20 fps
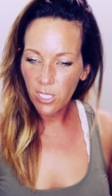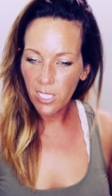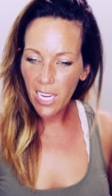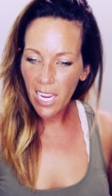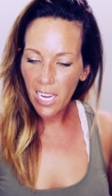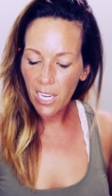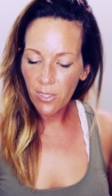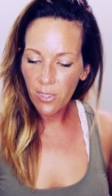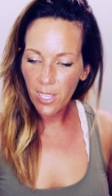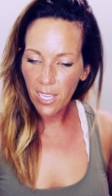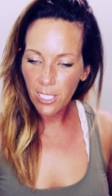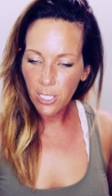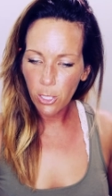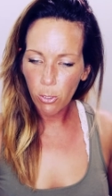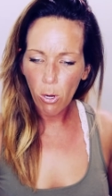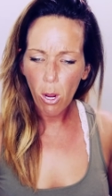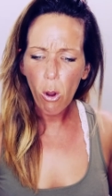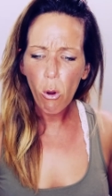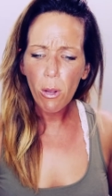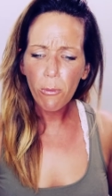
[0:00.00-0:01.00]
Yay, thank
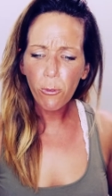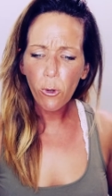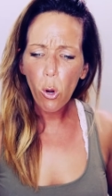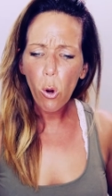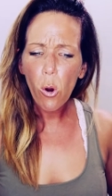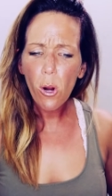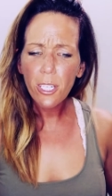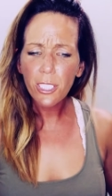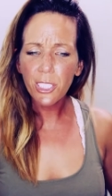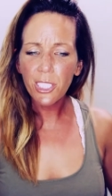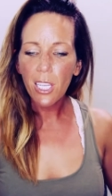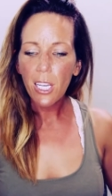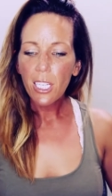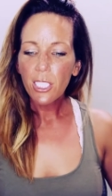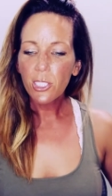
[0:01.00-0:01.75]
you. Oh, of course.